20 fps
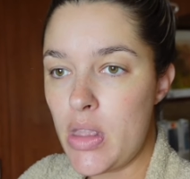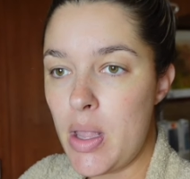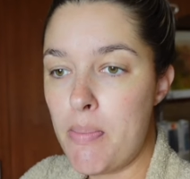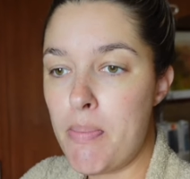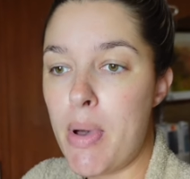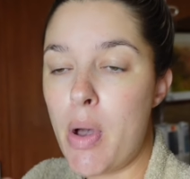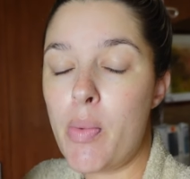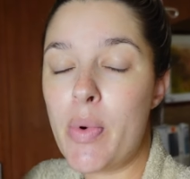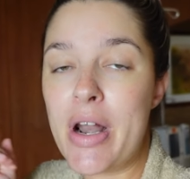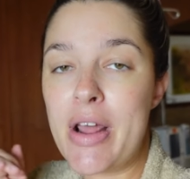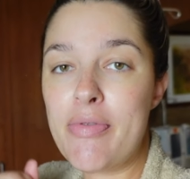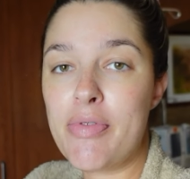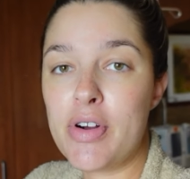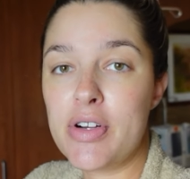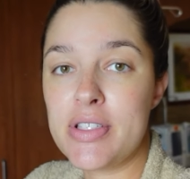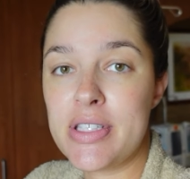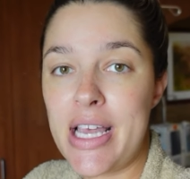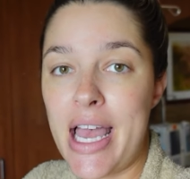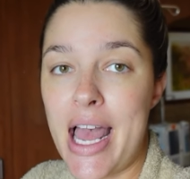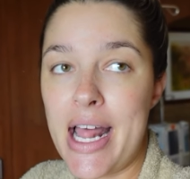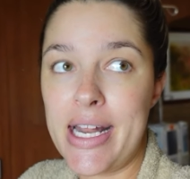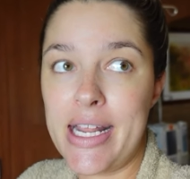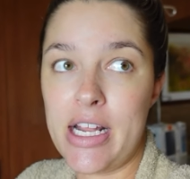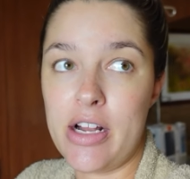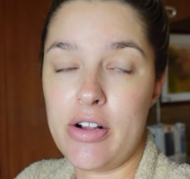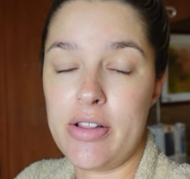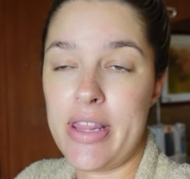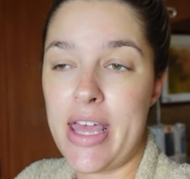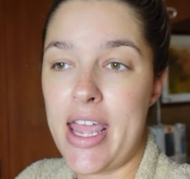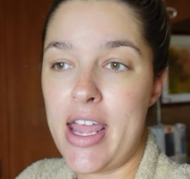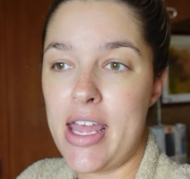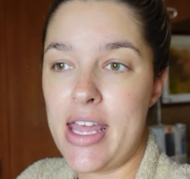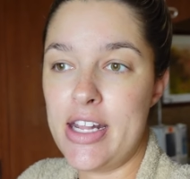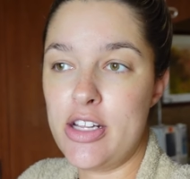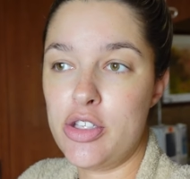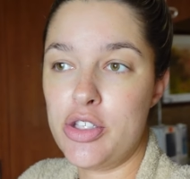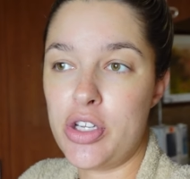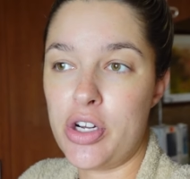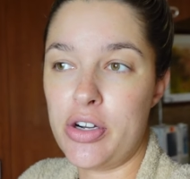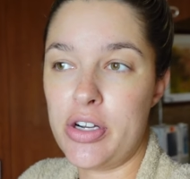But when I first got here, they
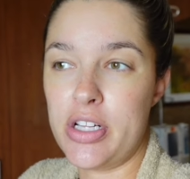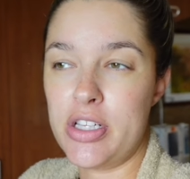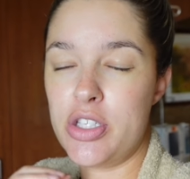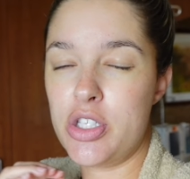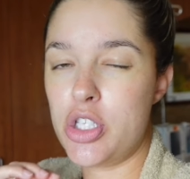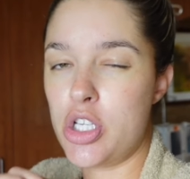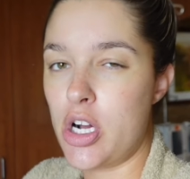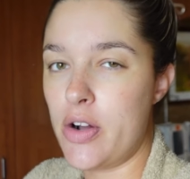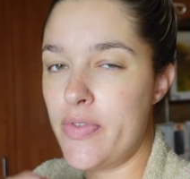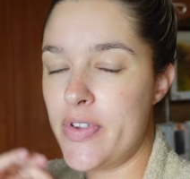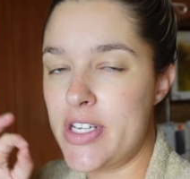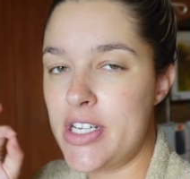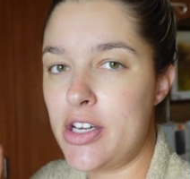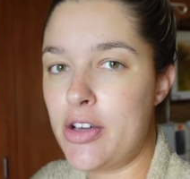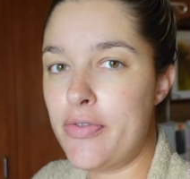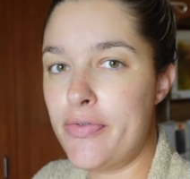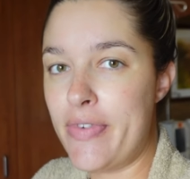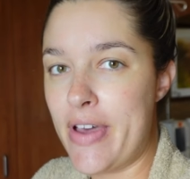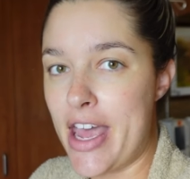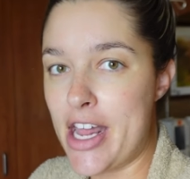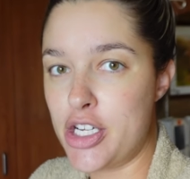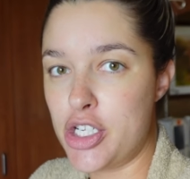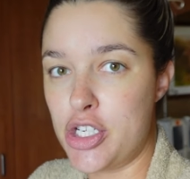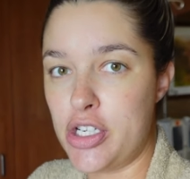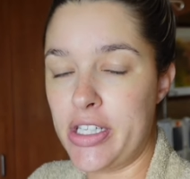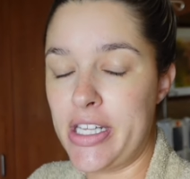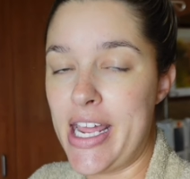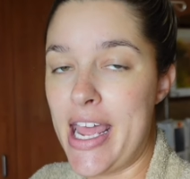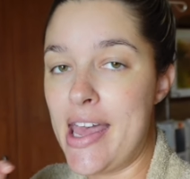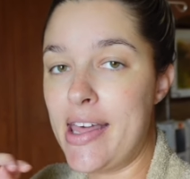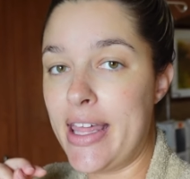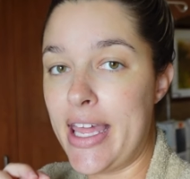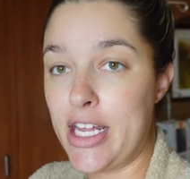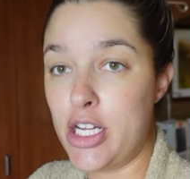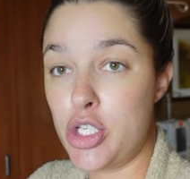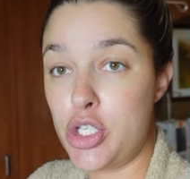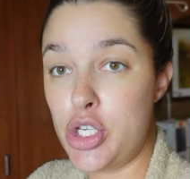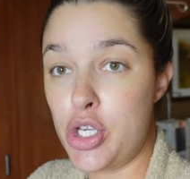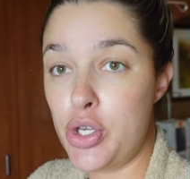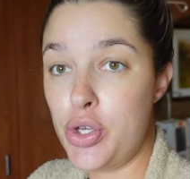inserted Cervidil vaginally at
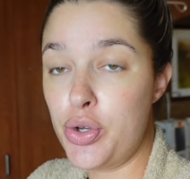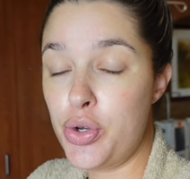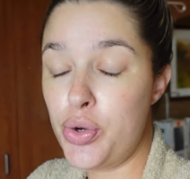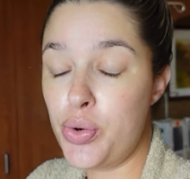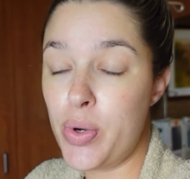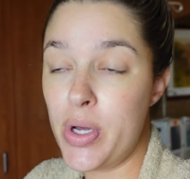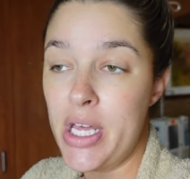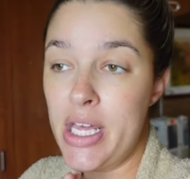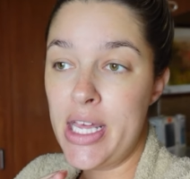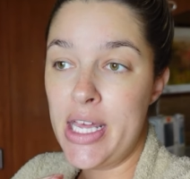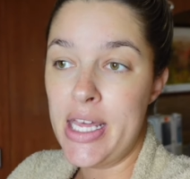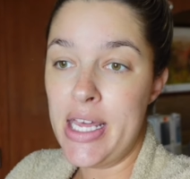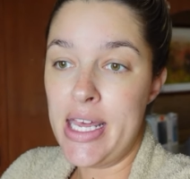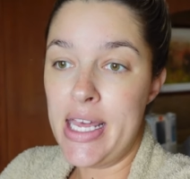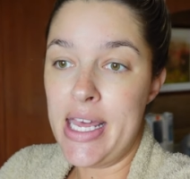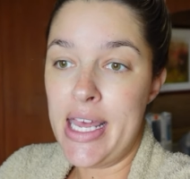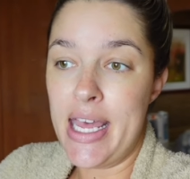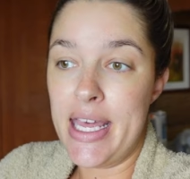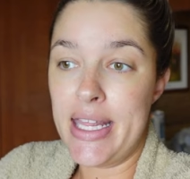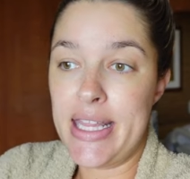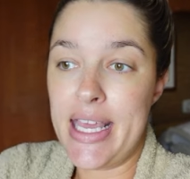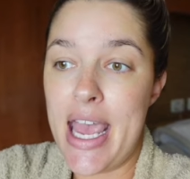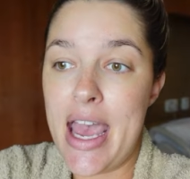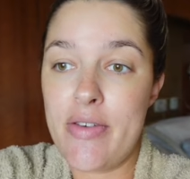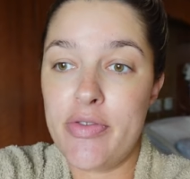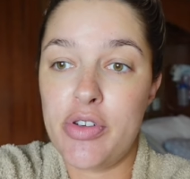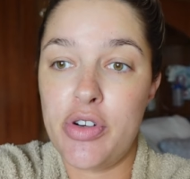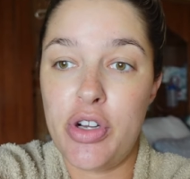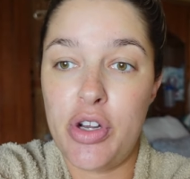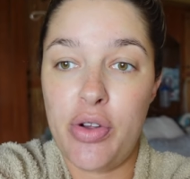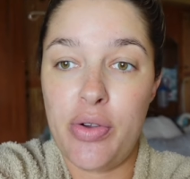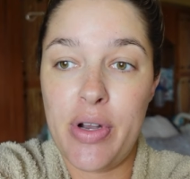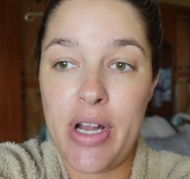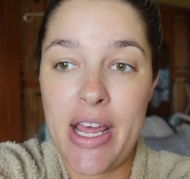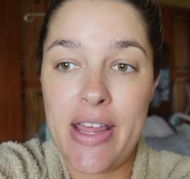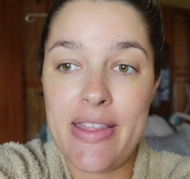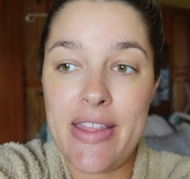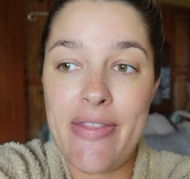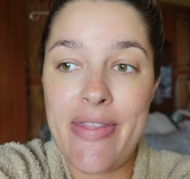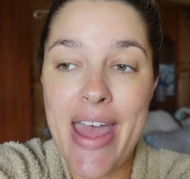like 2 in the afternoon,
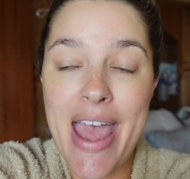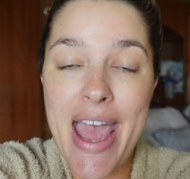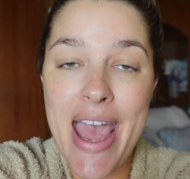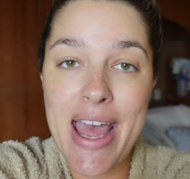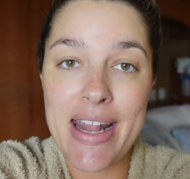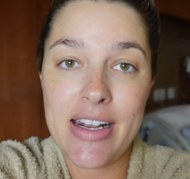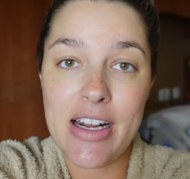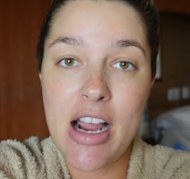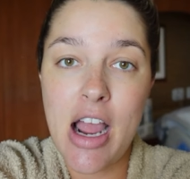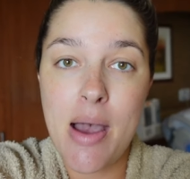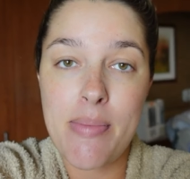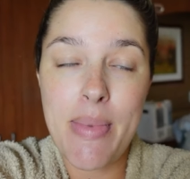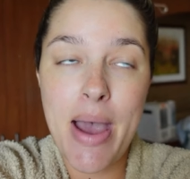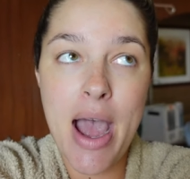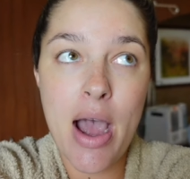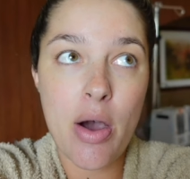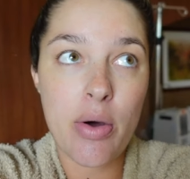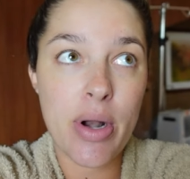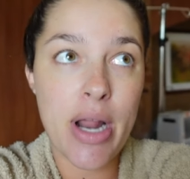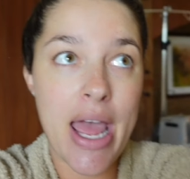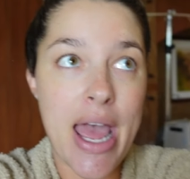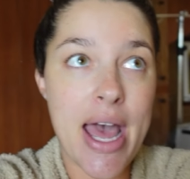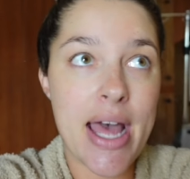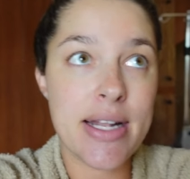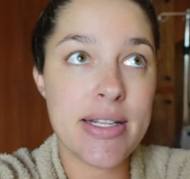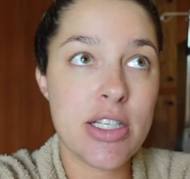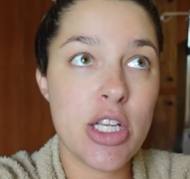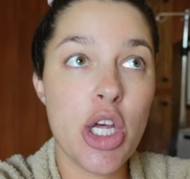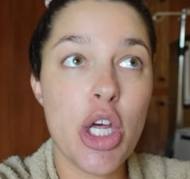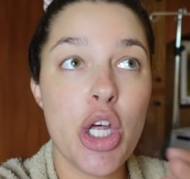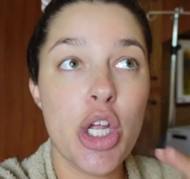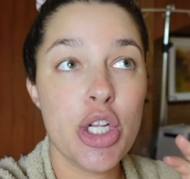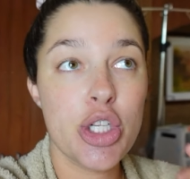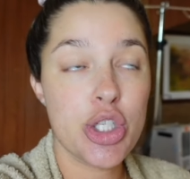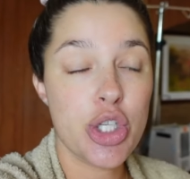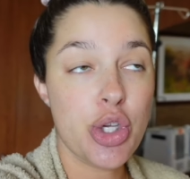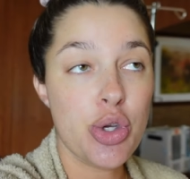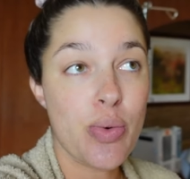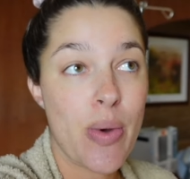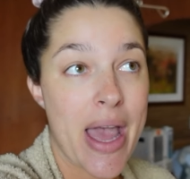and then that had to come out at
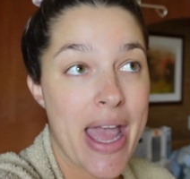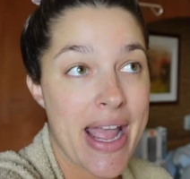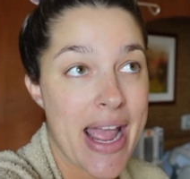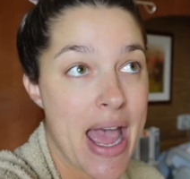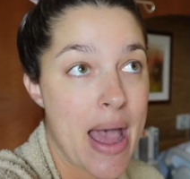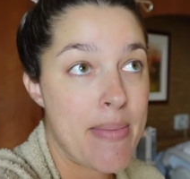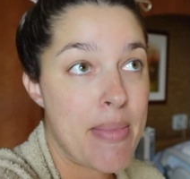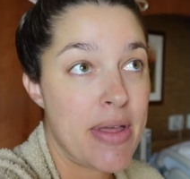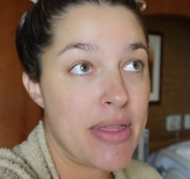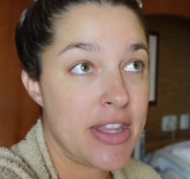2 a.m.